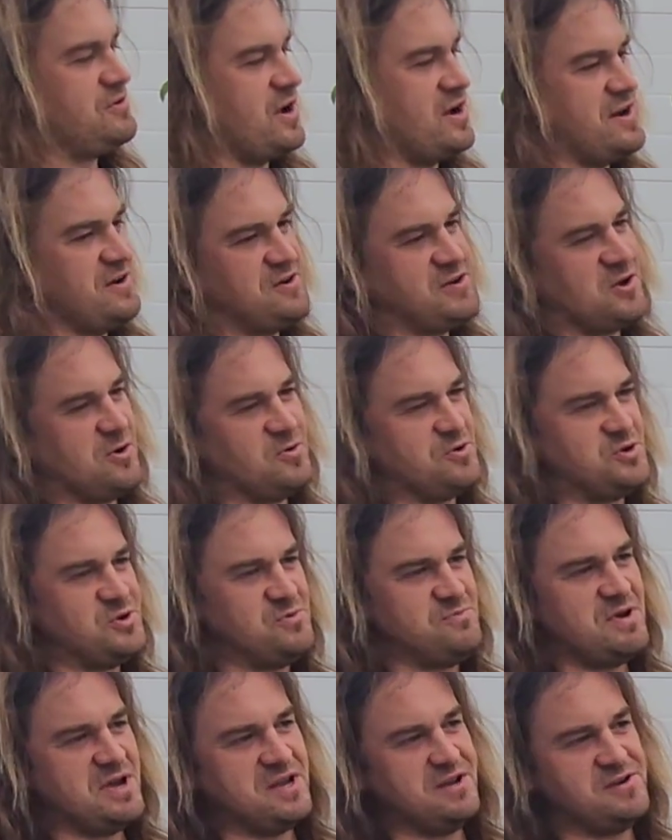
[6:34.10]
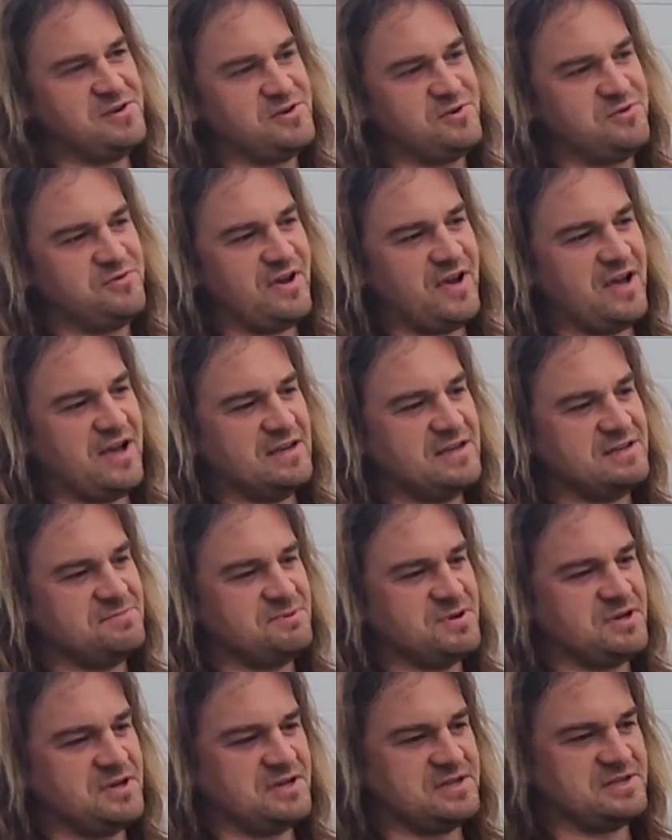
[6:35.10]
not to go too big too fast,
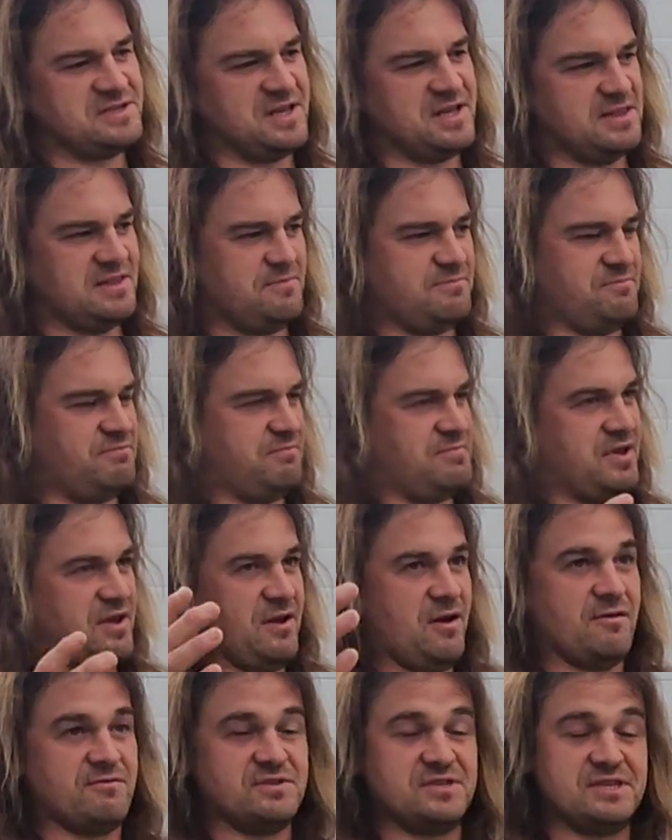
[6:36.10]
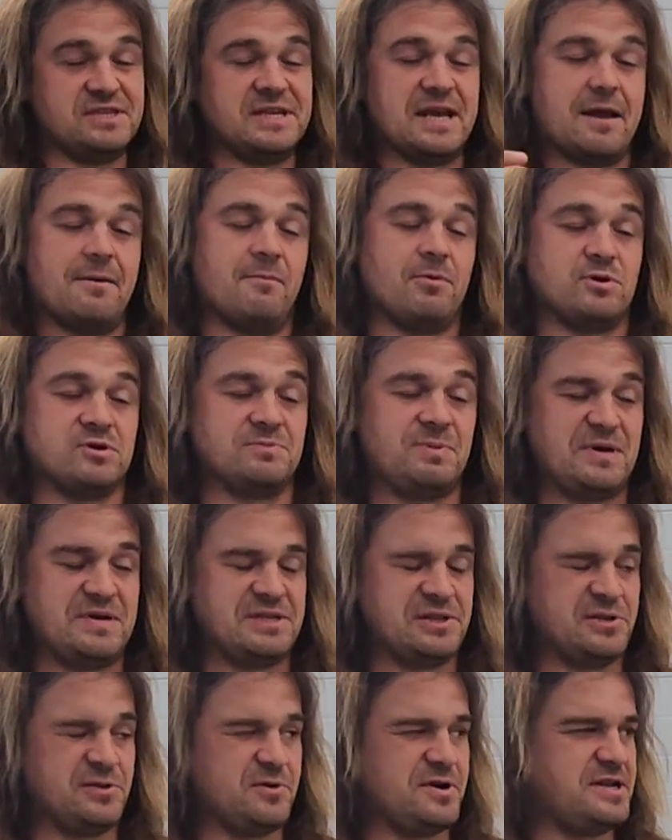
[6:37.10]
because then they obviously take up more space
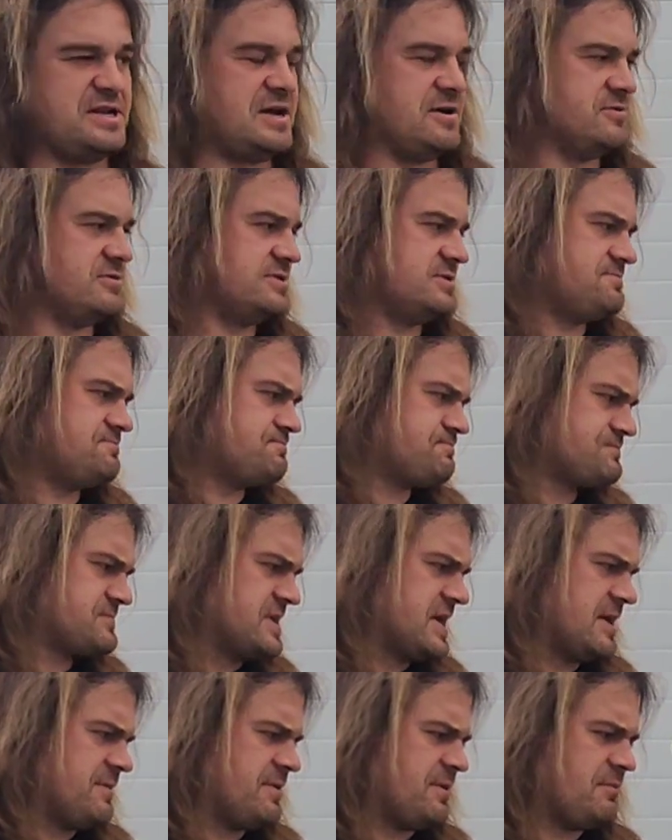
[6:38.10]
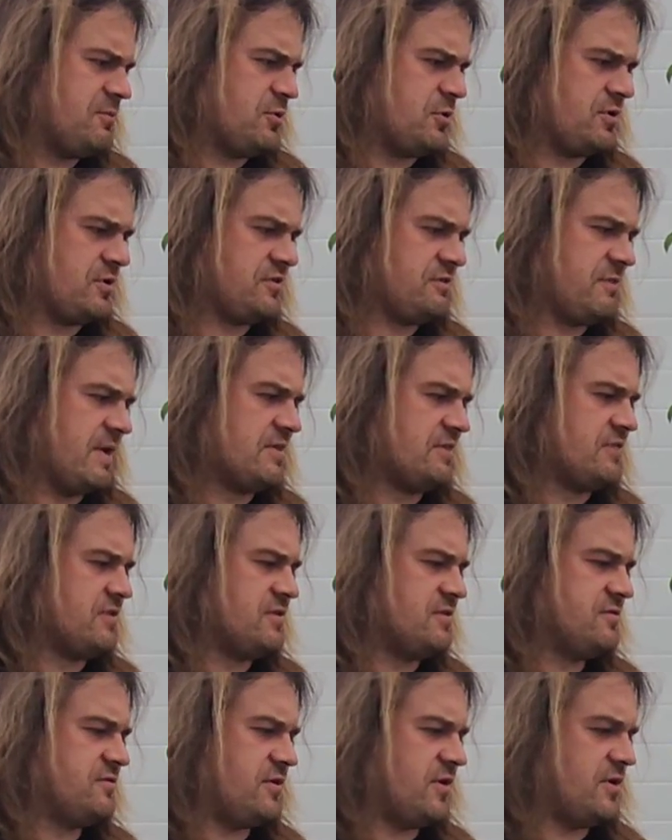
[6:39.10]
in the greenhouse, get a bit more
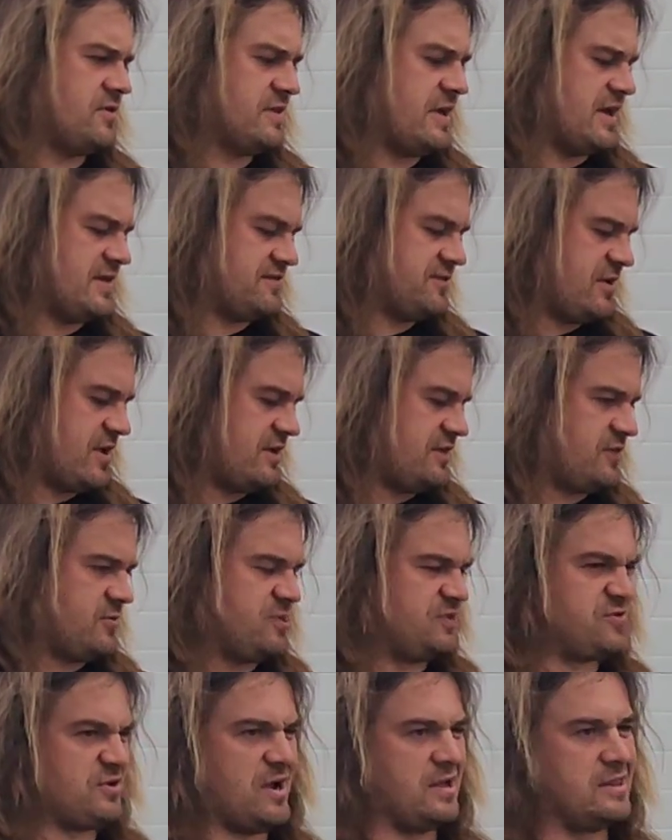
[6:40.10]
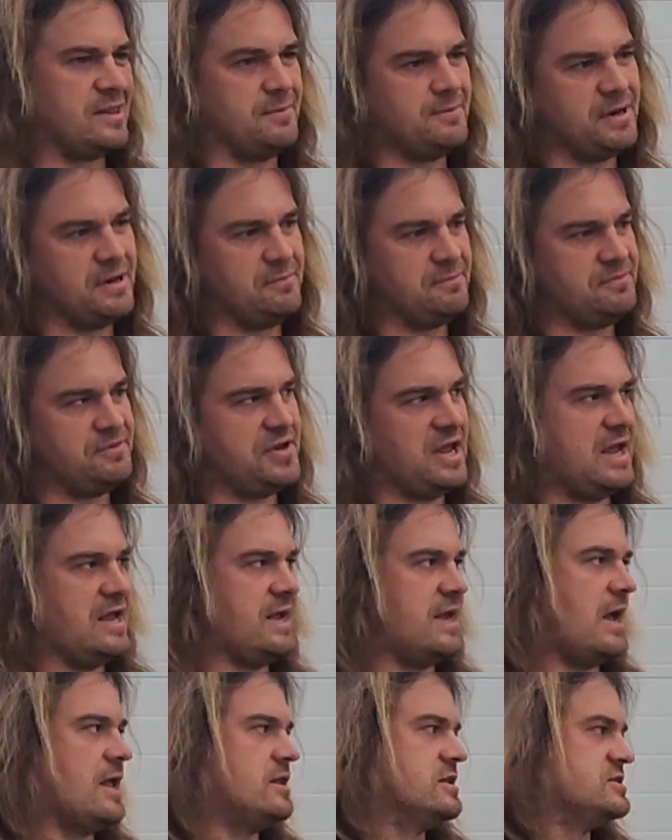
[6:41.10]
expensive on that side. So we try and limit them to 8
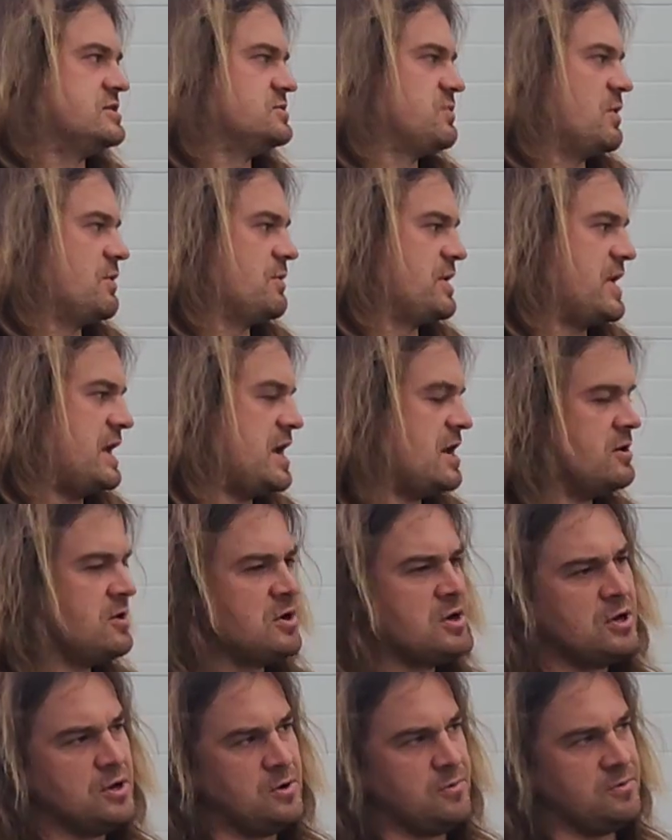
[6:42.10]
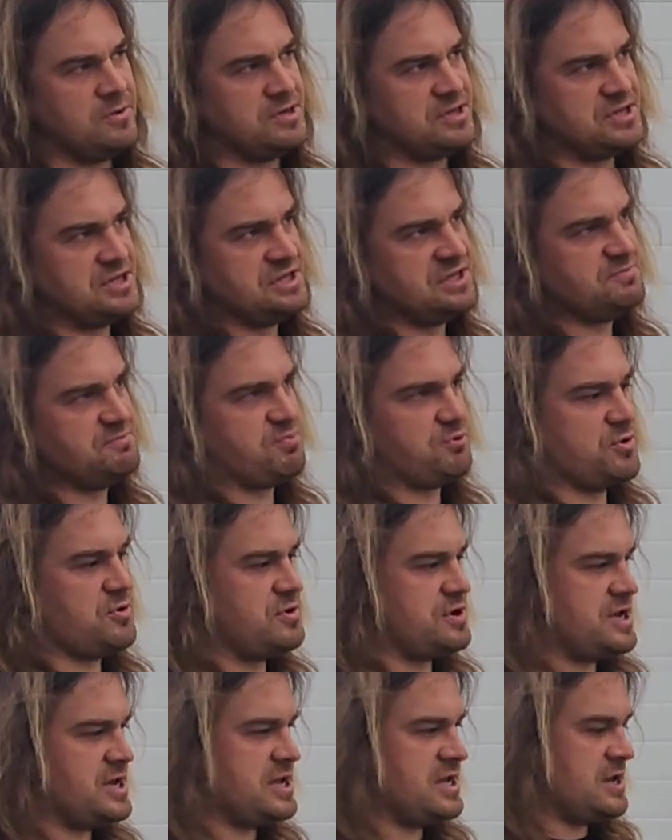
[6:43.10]
gallons where we can, which is
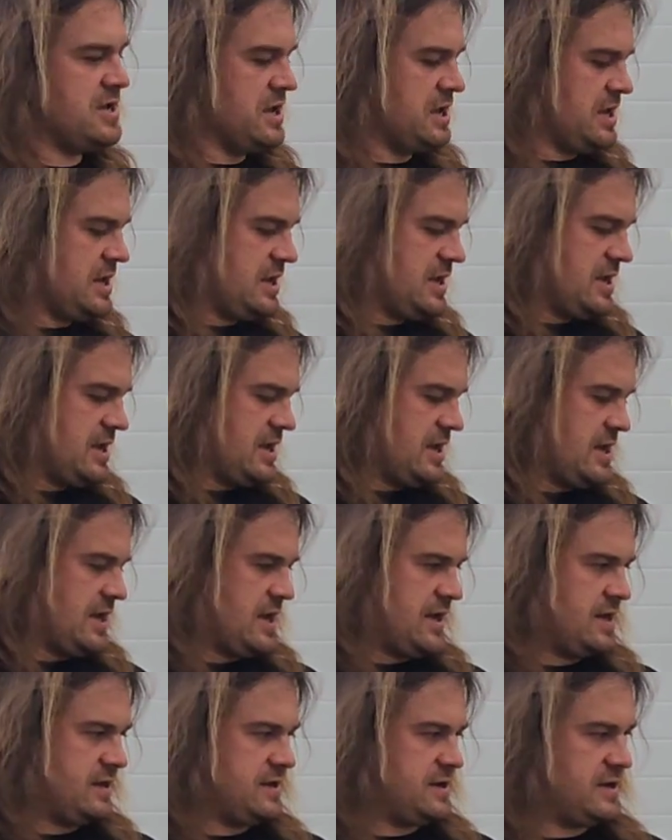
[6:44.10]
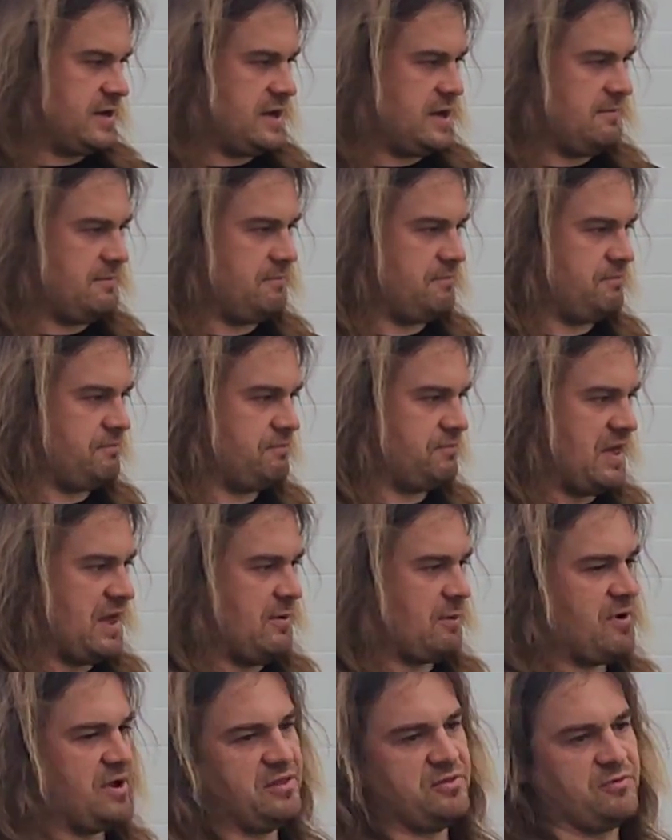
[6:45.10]
pruning, and that
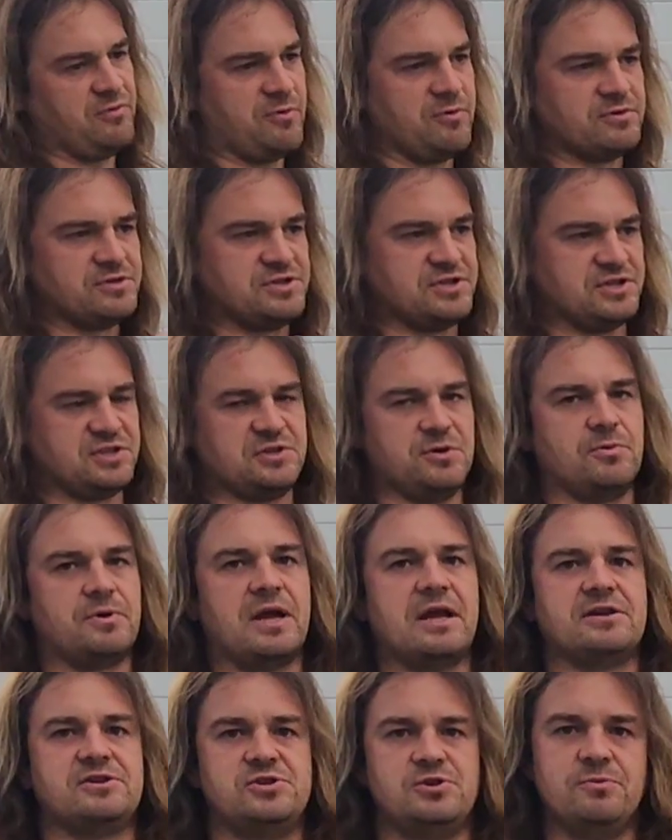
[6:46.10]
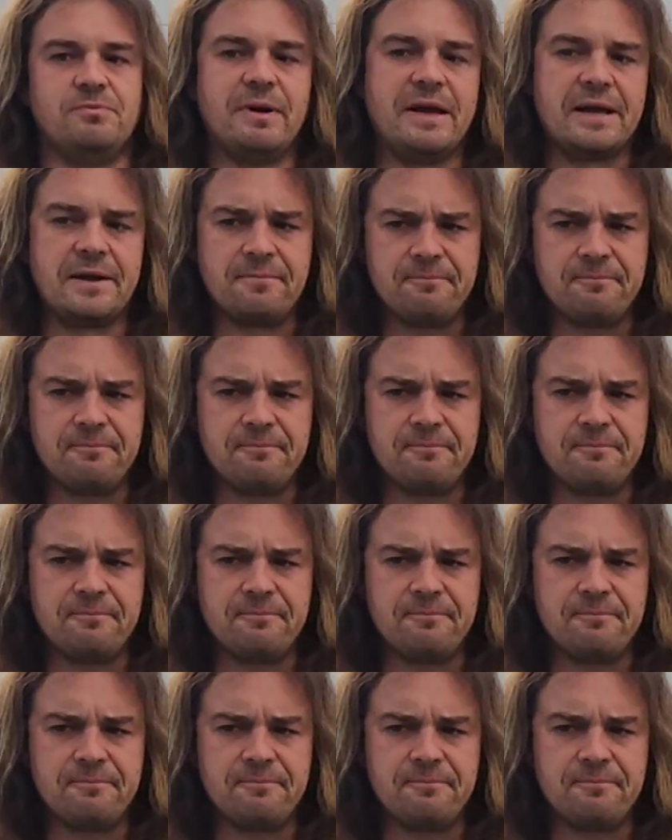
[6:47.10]
way the roots just don't get too big.